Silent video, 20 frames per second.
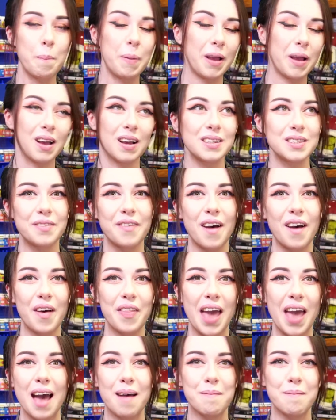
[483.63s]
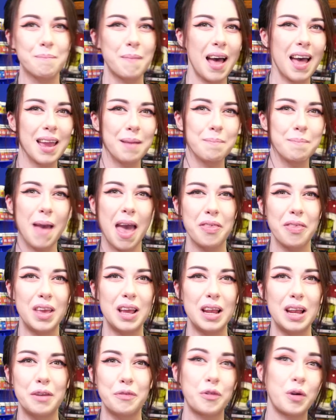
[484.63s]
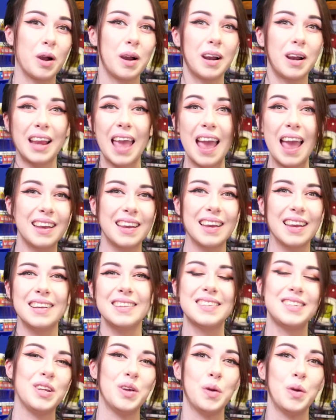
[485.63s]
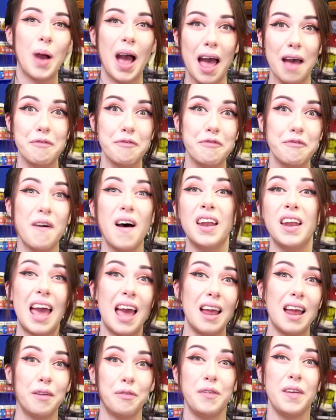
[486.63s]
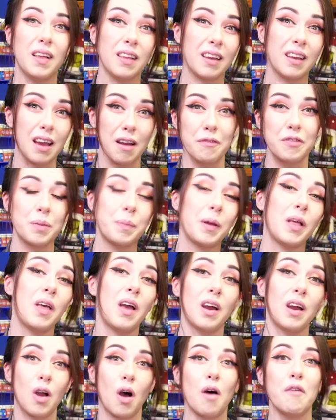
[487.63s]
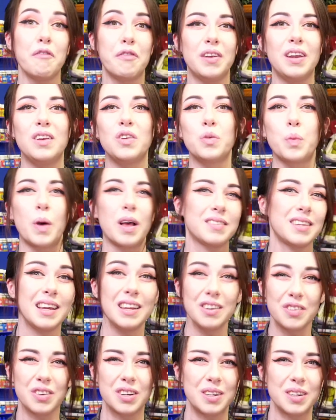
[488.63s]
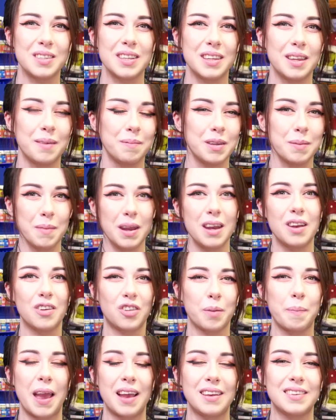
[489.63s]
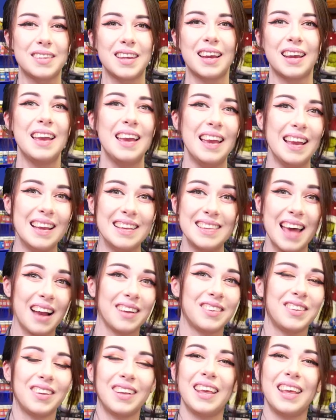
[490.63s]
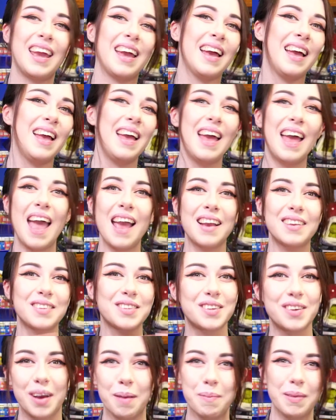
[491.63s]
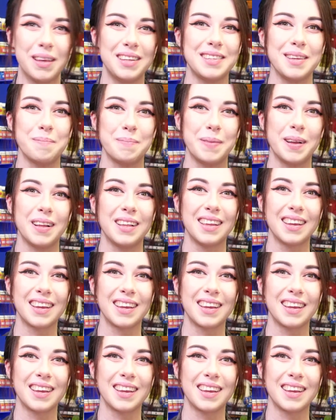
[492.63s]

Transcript: because of all that, my method for getting kids to have fun and feel comfortable and confident whilst introducing them to miniature painting is actually extremely simple.